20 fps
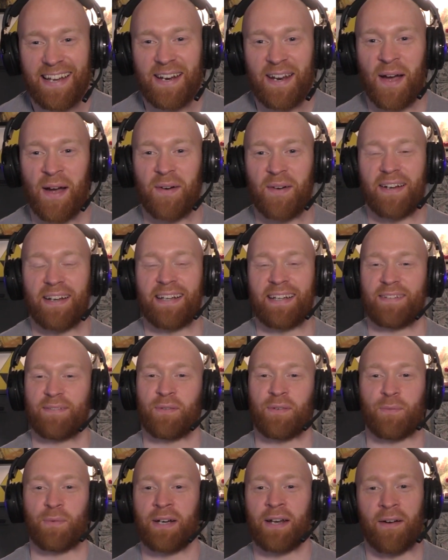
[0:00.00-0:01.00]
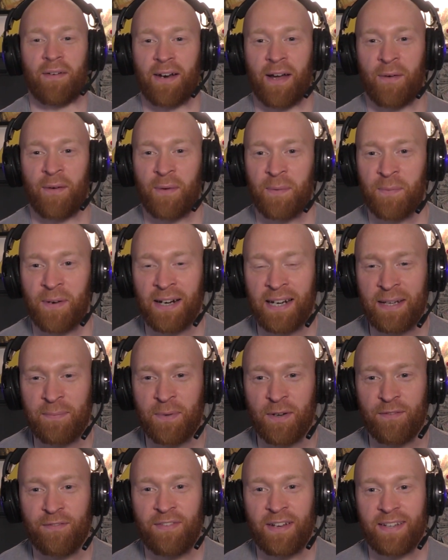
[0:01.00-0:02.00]
No, we don't know him really,
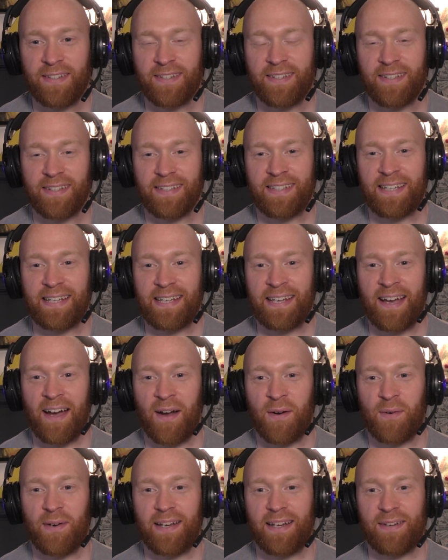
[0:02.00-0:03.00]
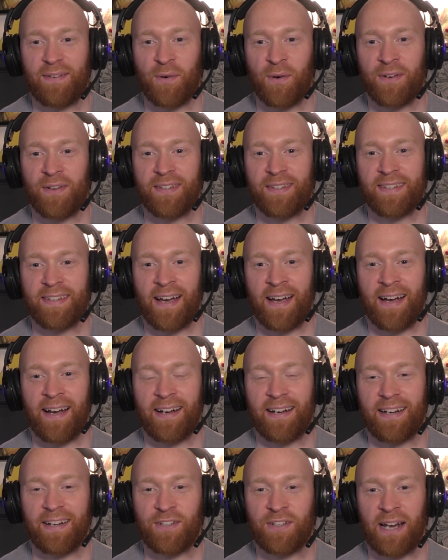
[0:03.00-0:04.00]
but Vincent Tech, he runs
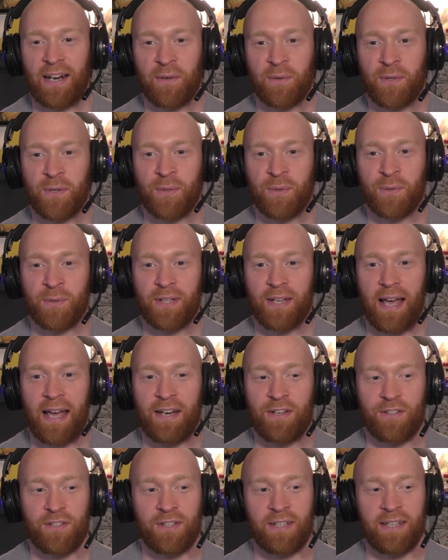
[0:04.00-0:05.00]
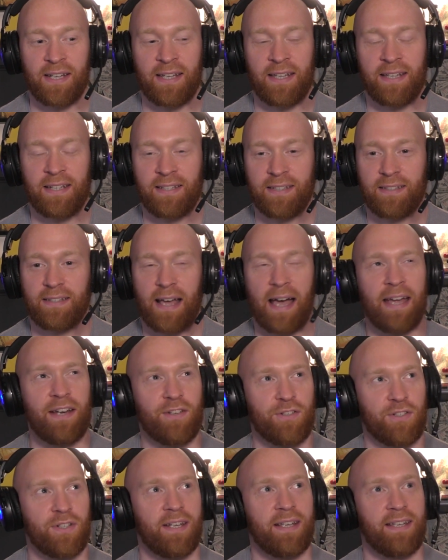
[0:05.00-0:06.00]
a channel called HD
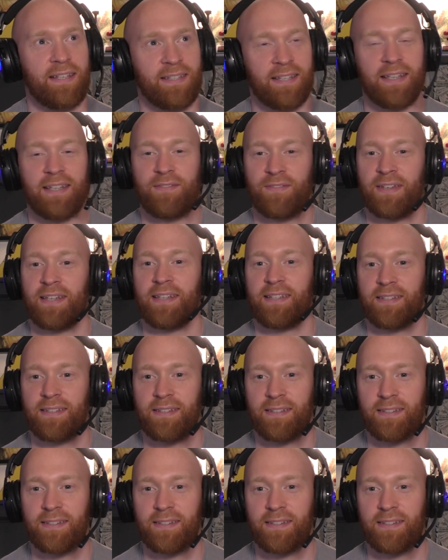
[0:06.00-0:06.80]
TV